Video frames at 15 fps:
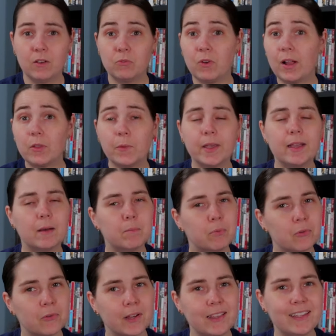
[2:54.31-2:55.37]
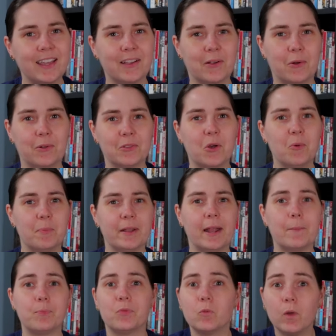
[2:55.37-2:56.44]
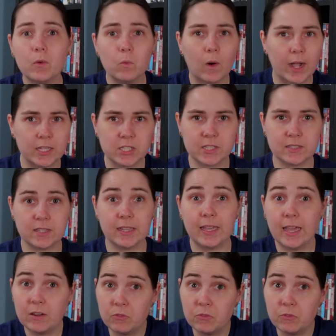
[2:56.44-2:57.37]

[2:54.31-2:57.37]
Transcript: Following a brilliant cold opening, we watch as the